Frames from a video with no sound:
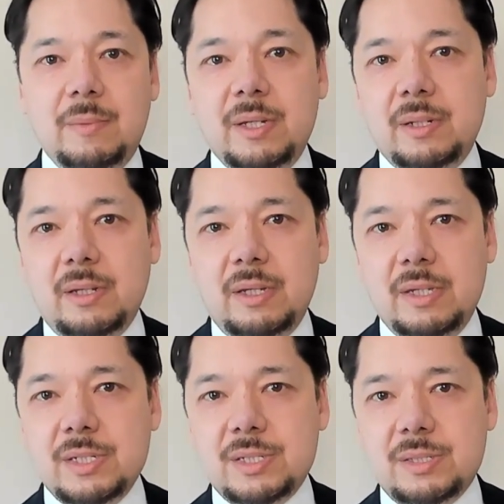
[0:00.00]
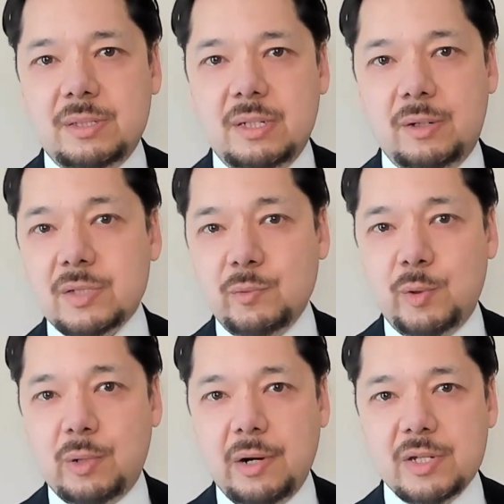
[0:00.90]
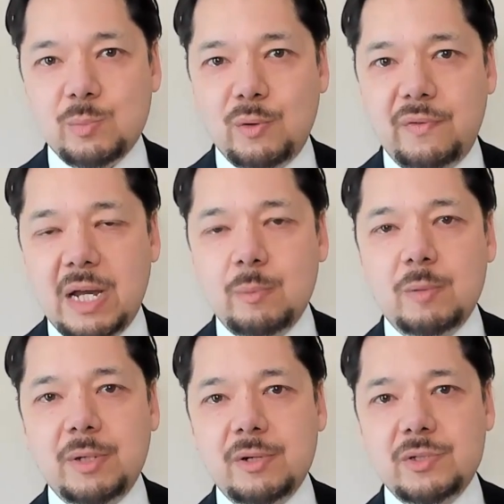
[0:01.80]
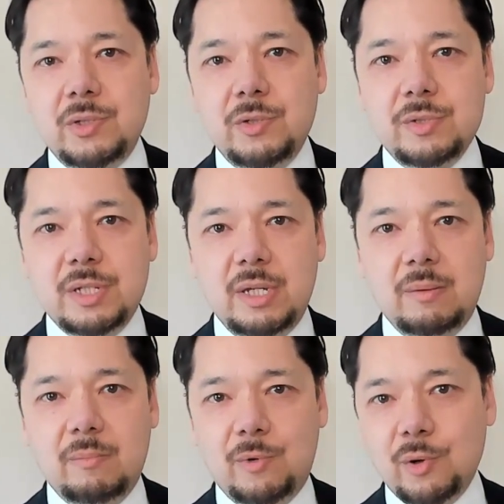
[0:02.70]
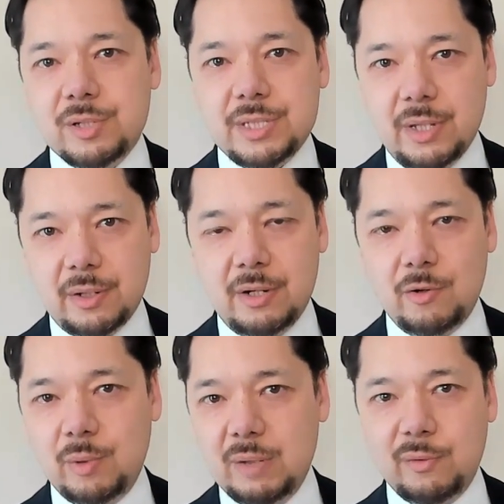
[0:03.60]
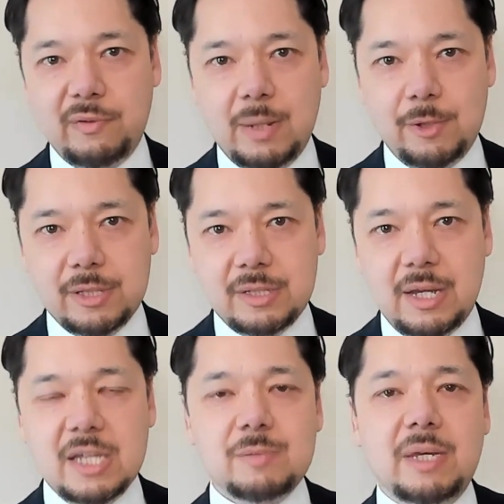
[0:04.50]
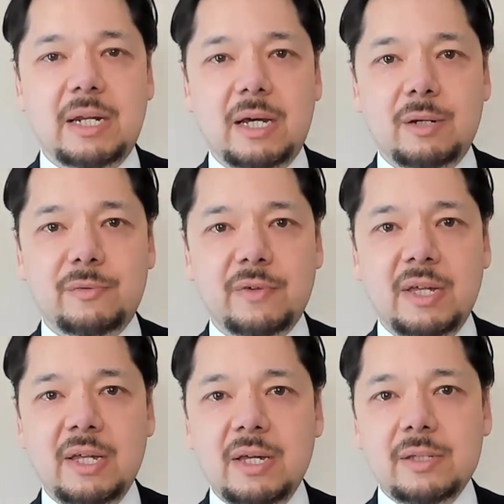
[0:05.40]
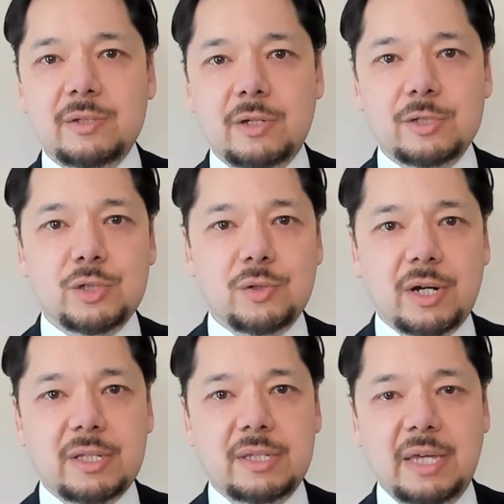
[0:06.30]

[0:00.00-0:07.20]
It also requires more fabric because you're using more silk or whatever fabric the tie is made out of to construct